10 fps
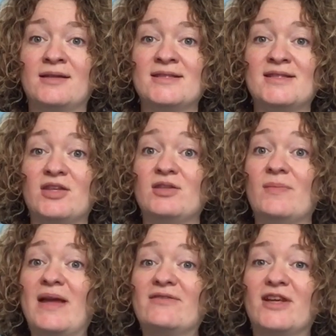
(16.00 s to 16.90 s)
So you
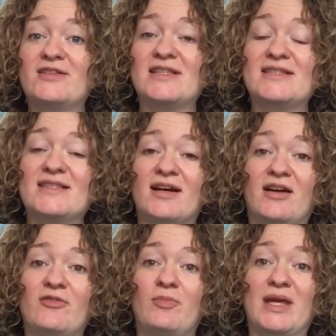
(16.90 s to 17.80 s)
may have noticed that
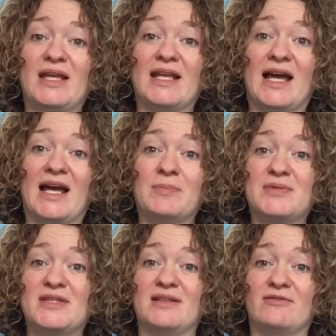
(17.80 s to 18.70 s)
I've been
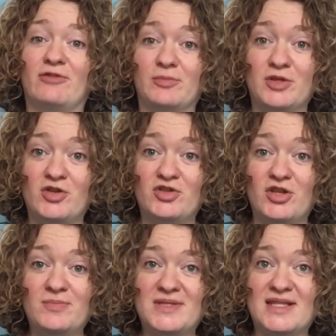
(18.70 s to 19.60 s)
absent from
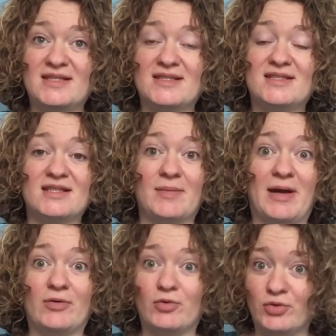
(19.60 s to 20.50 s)
YouTube since
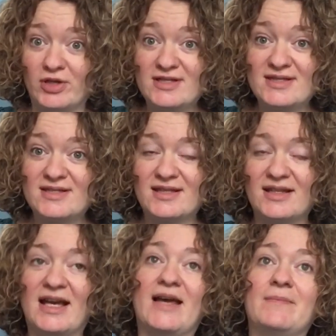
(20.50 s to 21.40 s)
about August.
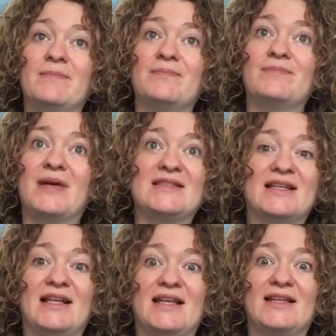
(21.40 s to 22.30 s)

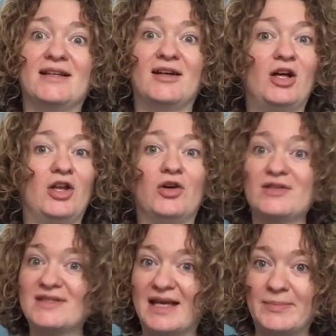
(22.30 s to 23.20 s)
Basically a
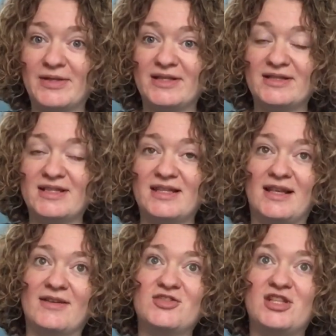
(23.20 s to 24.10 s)
lot's happened in the
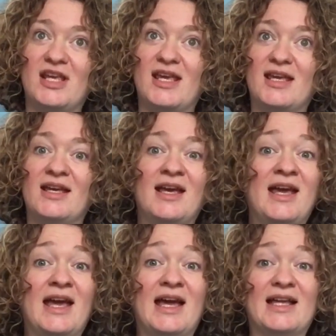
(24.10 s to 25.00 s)
last year,
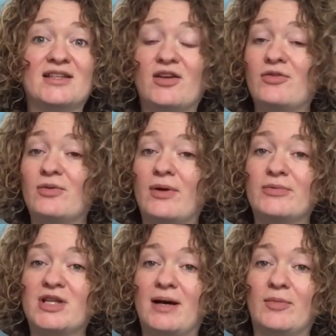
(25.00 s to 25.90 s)
and I thought I
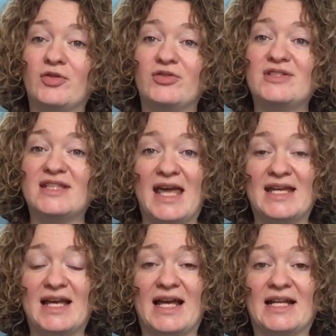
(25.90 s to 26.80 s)
would come on
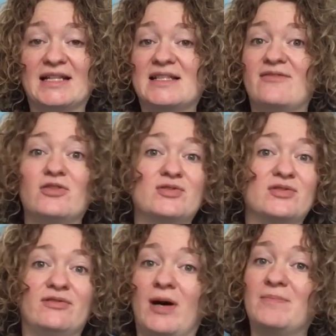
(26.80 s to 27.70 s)
today and give you a
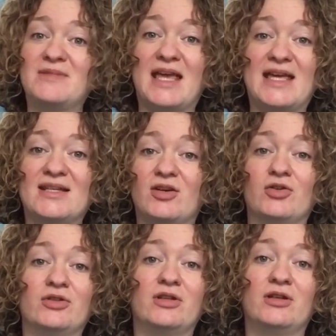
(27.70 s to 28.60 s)
sort of update
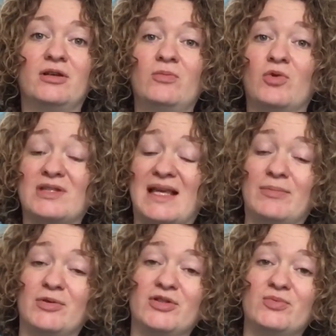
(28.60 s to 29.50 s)
on what's
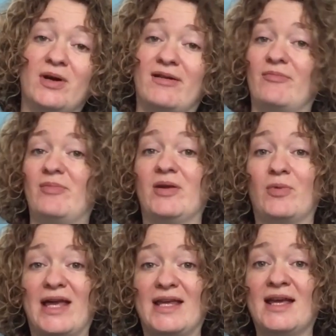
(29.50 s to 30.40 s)
happened, why I've been
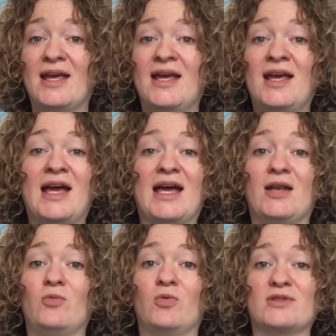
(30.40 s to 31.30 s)
away,
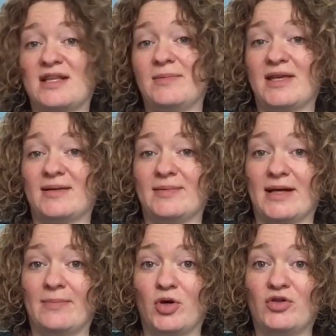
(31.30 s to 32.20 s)
and what's going to be coming
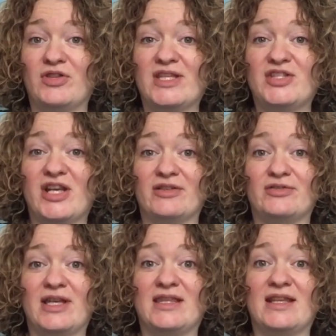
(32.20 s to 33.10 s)
up on this channel
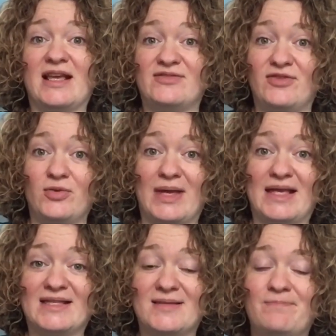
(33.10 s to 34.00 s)
in the next few
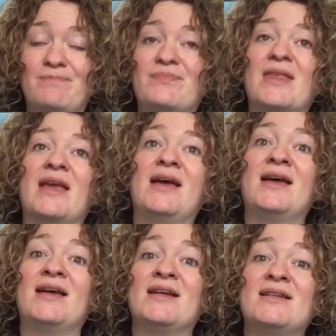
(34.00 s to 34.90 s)
weeks.
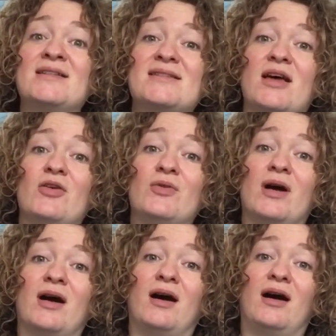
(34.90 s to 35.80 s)
So
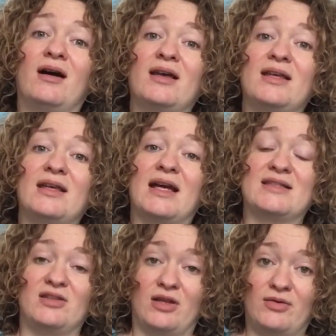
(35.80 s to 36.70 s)
I, as
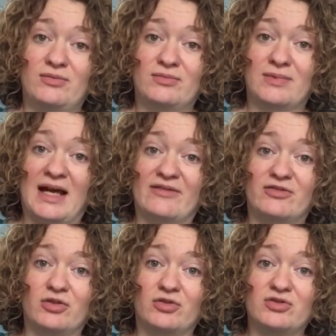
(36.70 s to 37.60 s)
you know, have
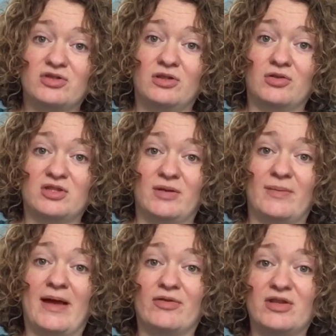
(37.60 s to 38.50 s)
got long-term
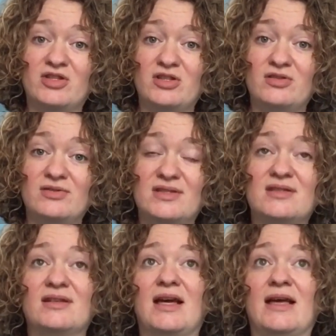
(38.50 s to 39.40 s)
health issues.
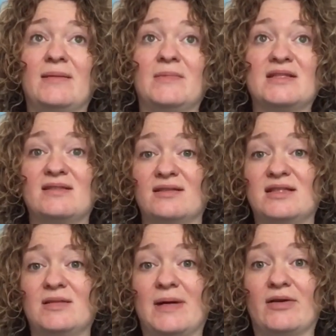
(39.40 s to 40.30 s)
It
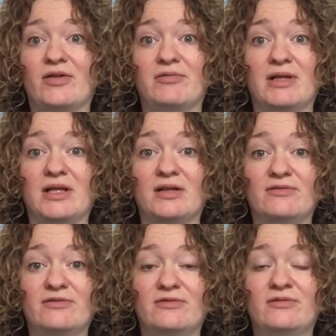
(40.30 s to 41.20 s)
started about
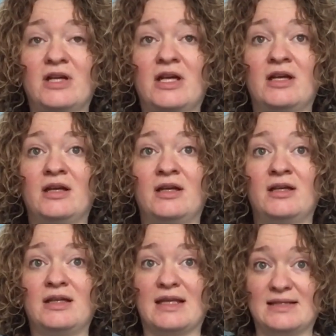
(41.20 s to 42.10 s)
3.5
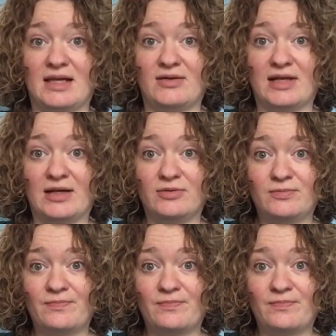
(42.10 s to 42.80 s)
years ago now.